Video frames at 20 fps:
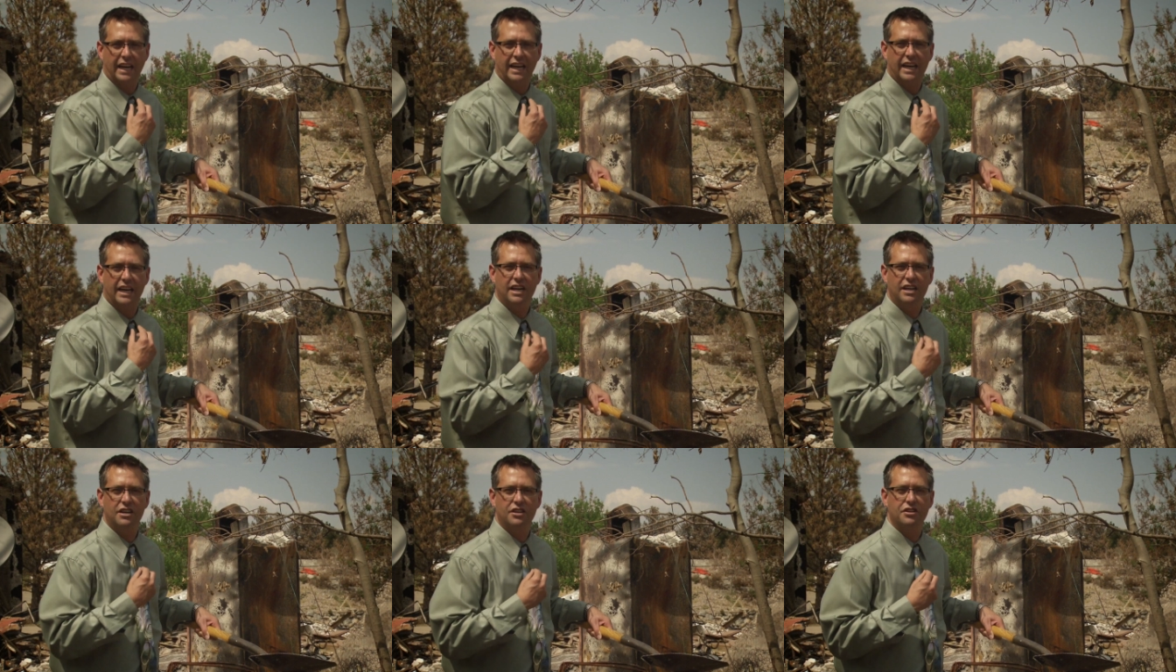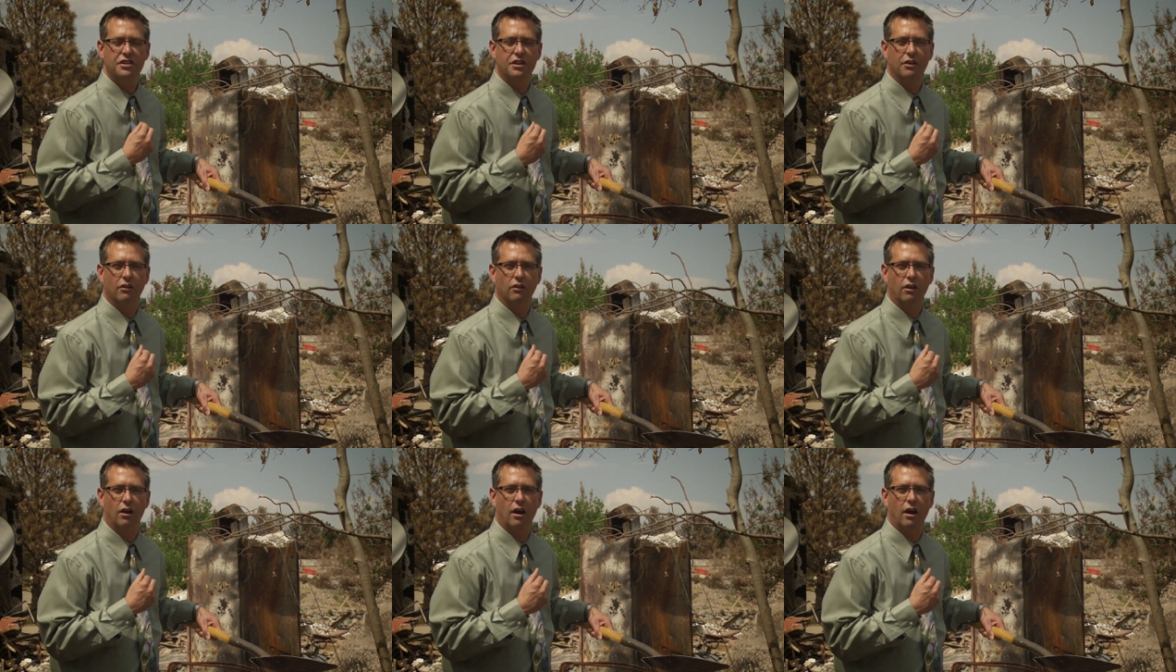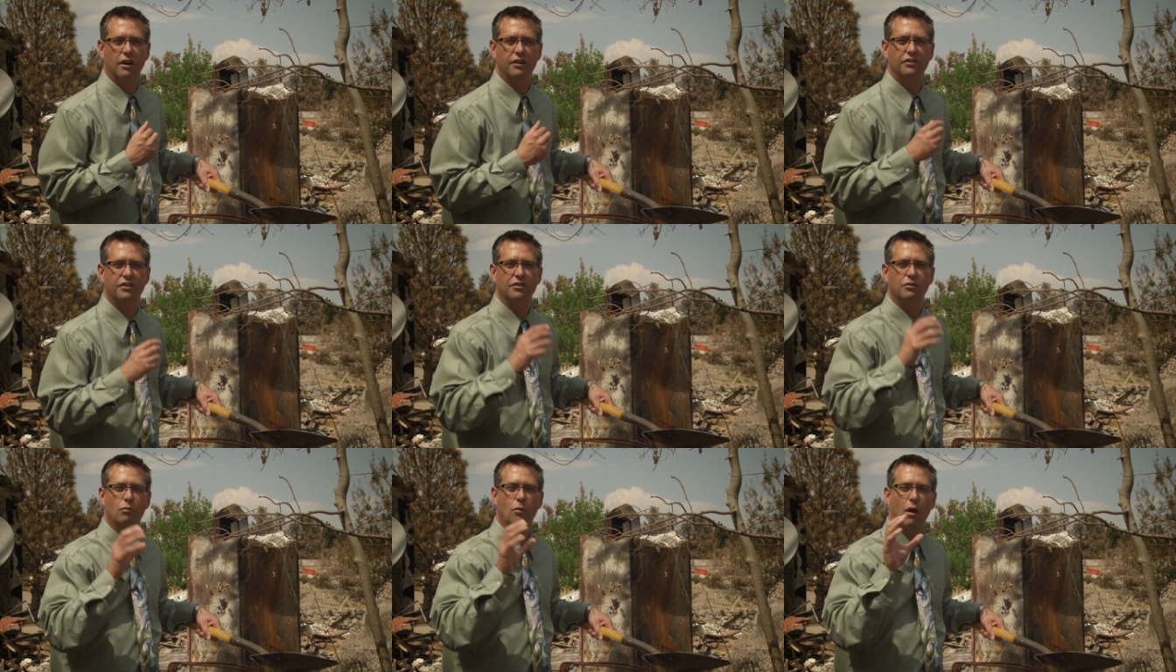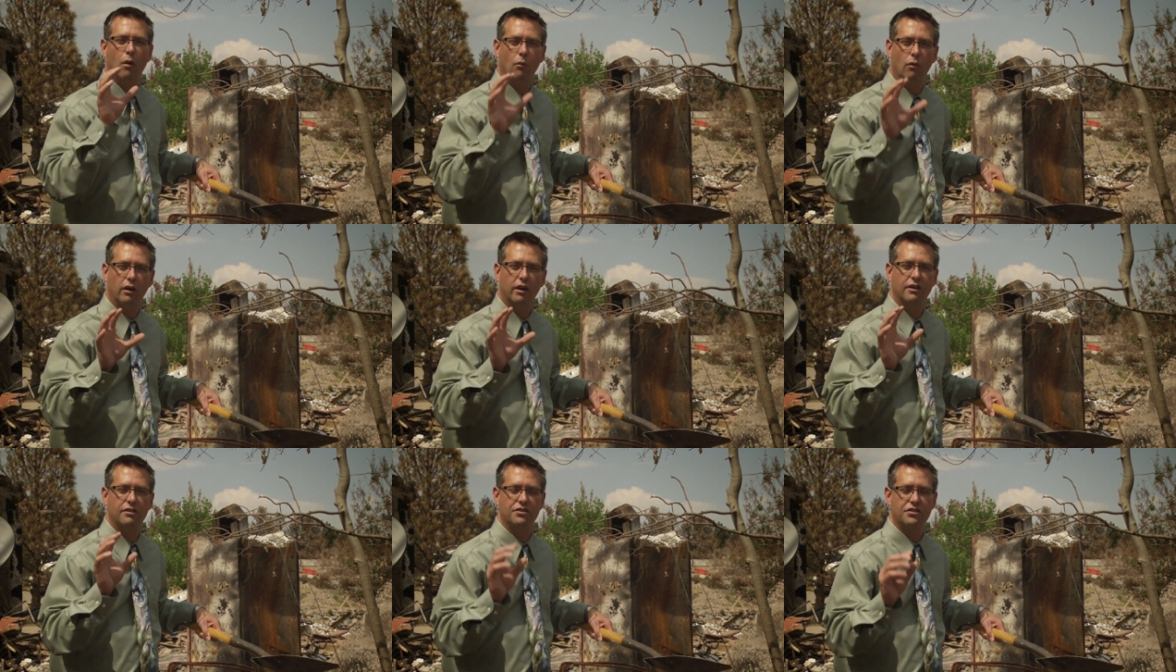getting into your lungs, is where
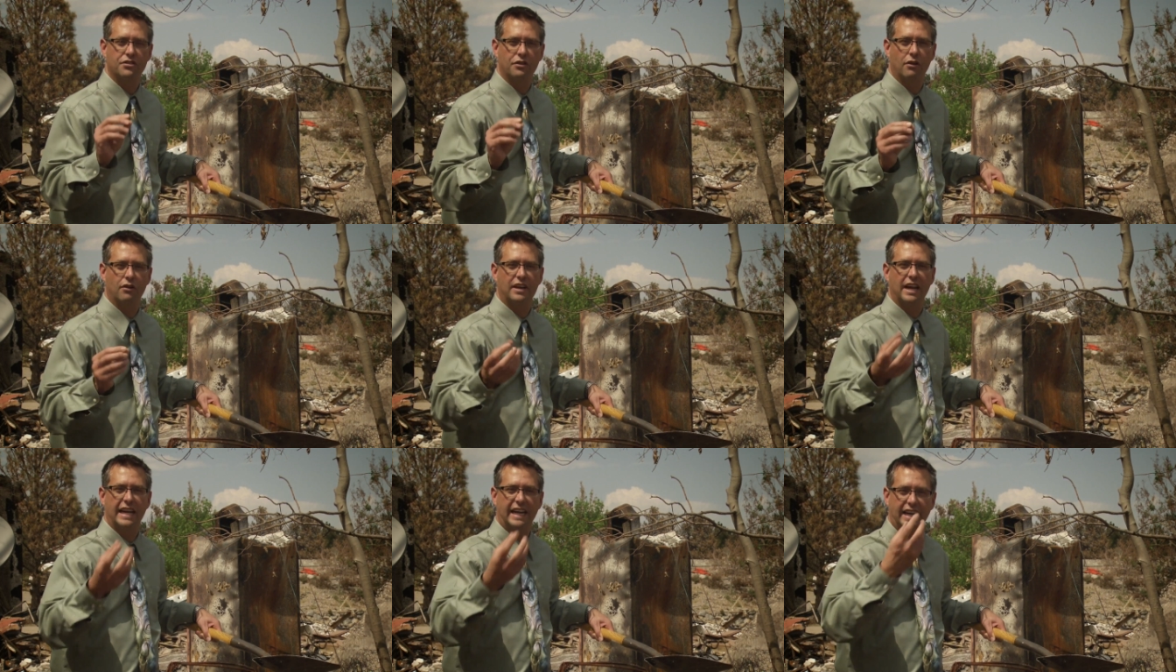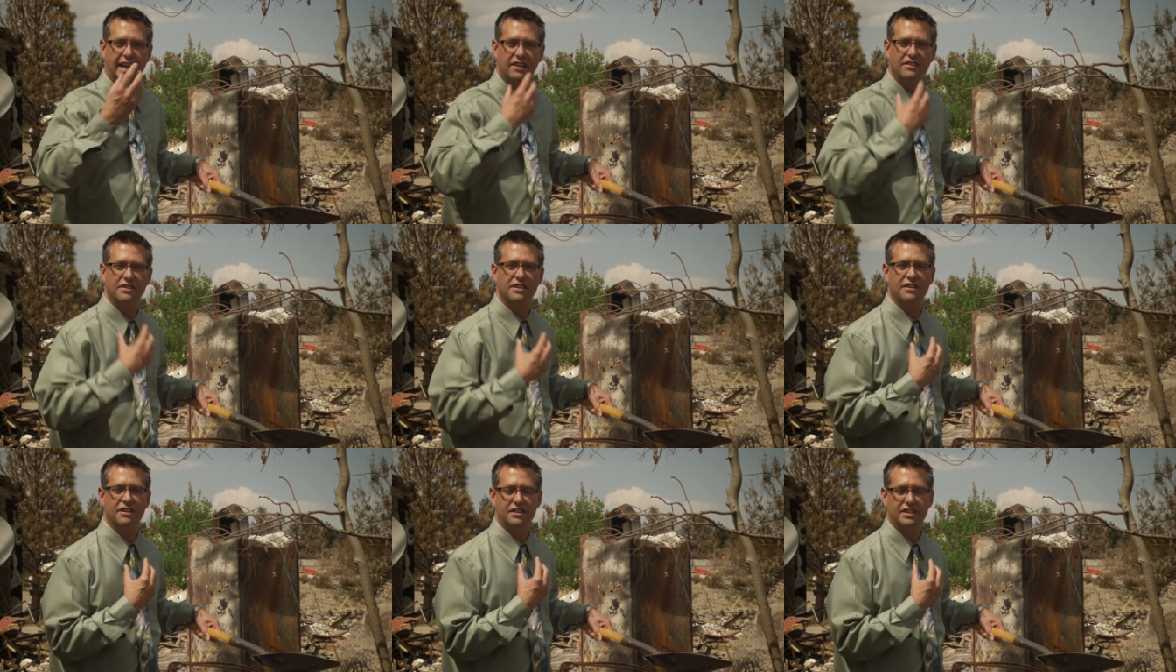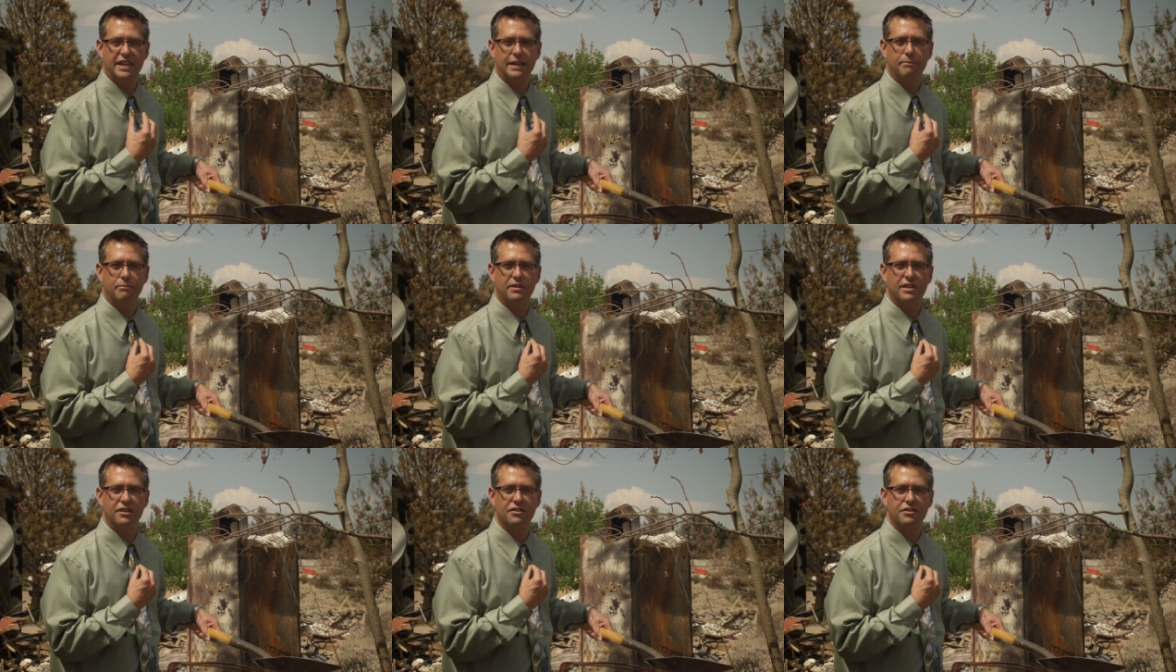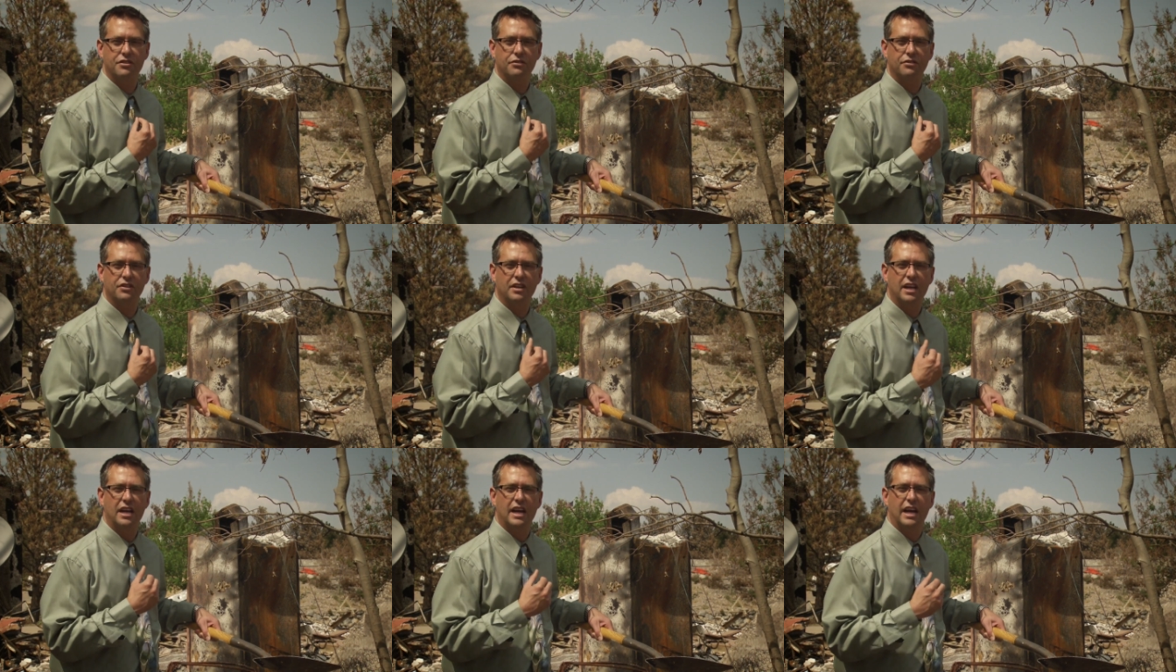we're concerned that it gets in the deep
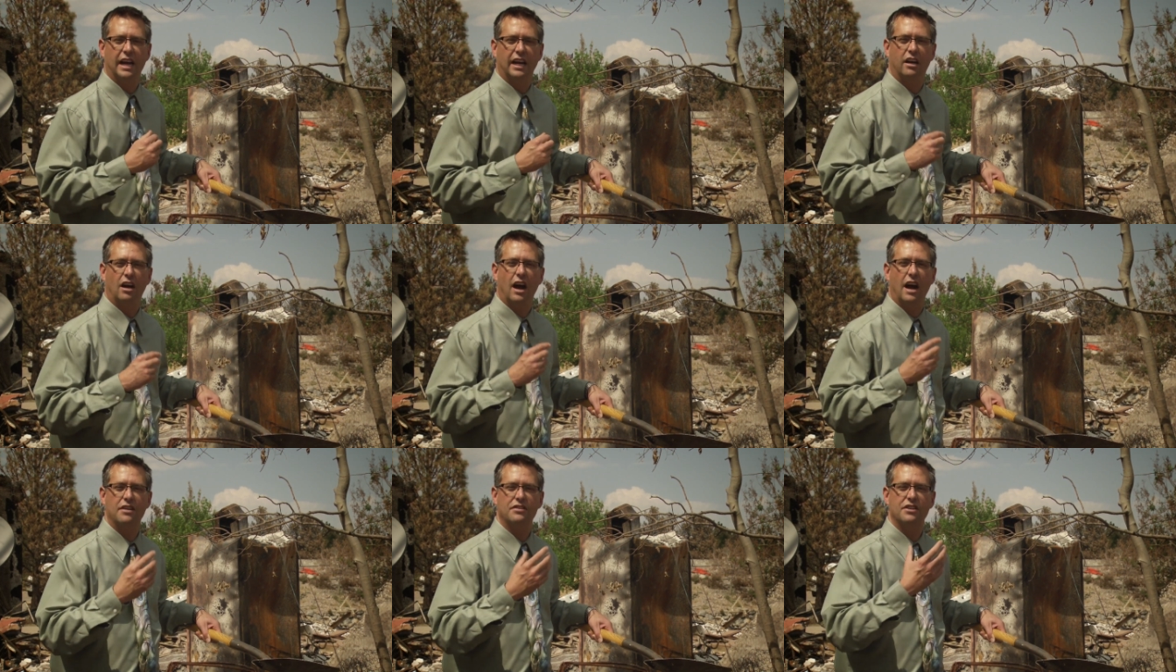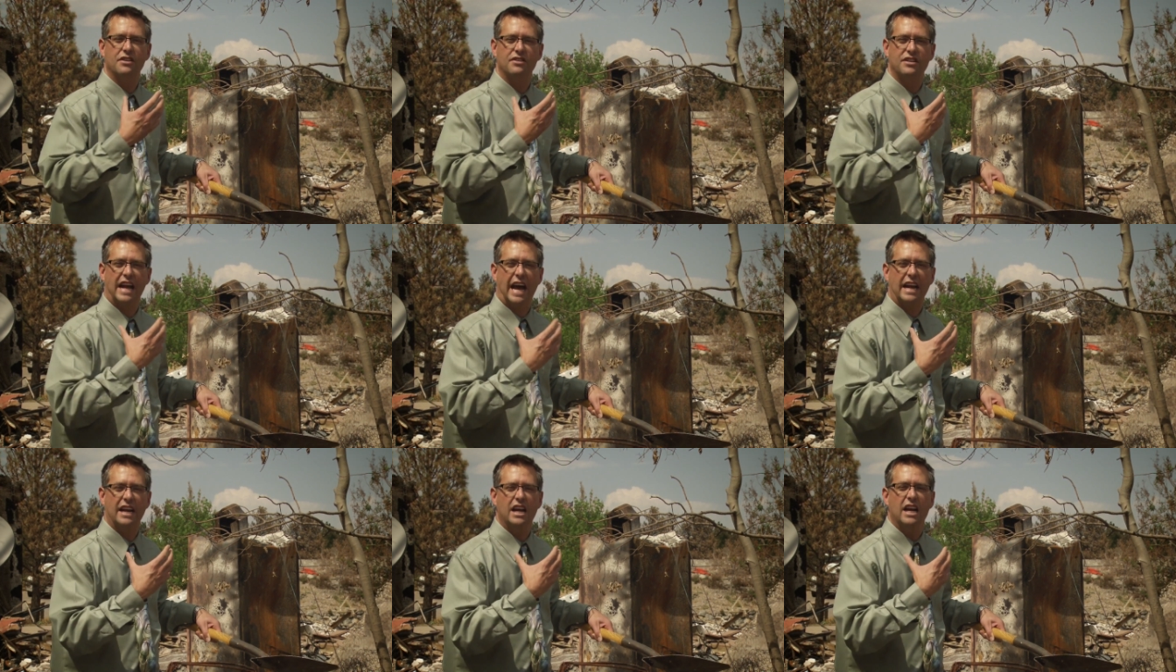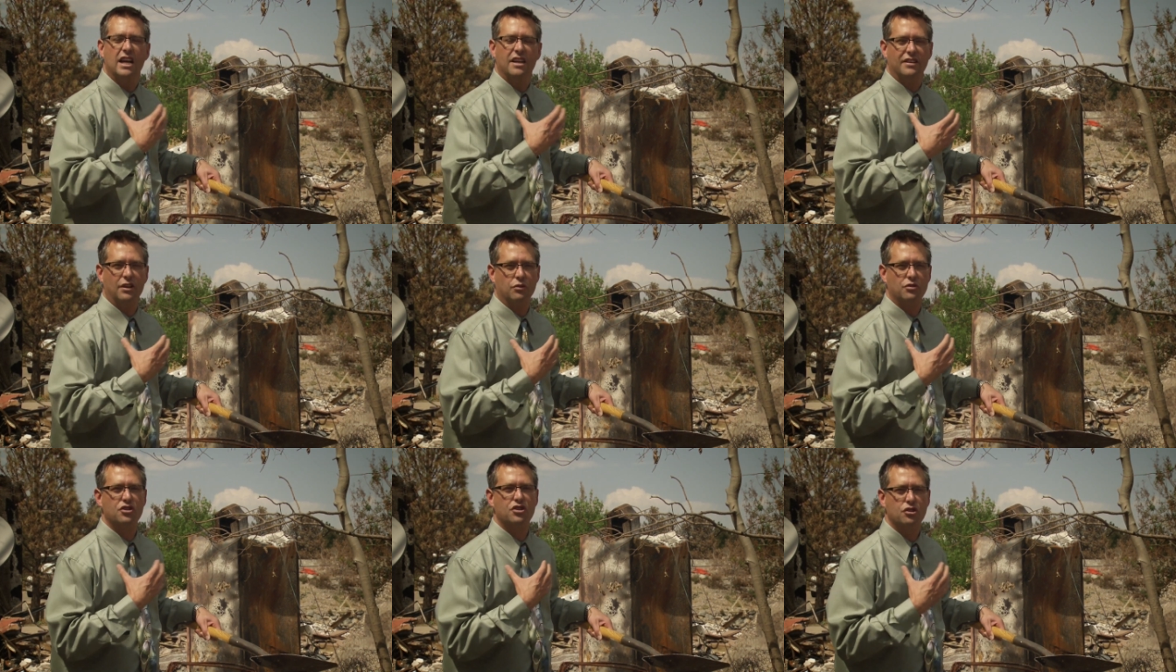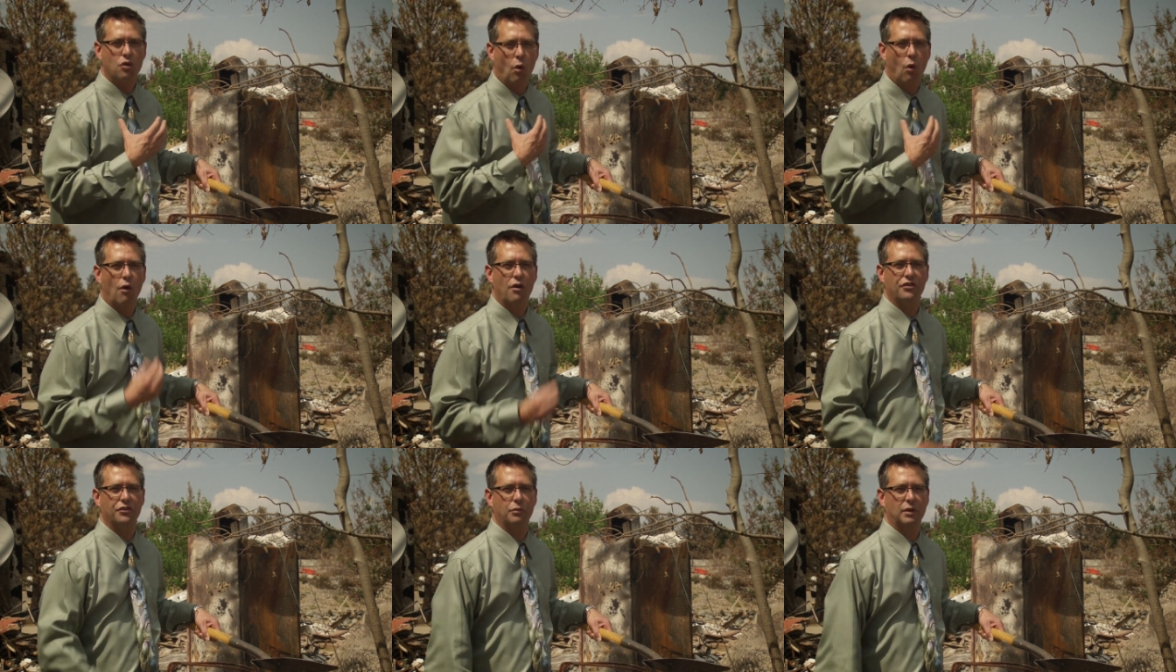tissues and causes those
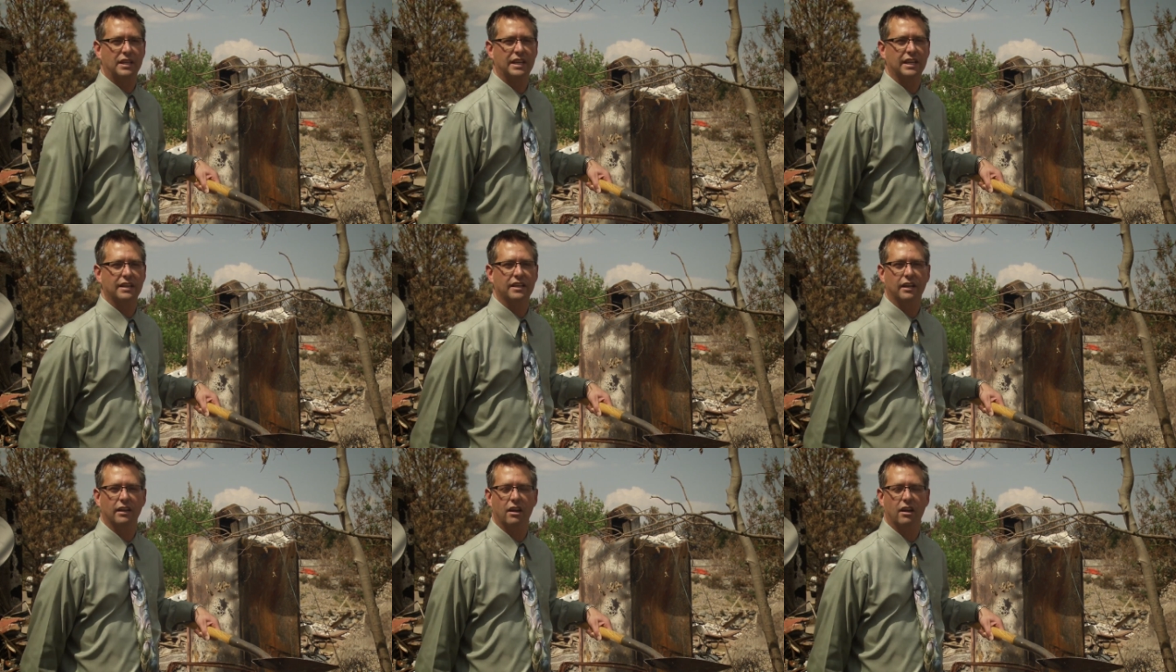sores within the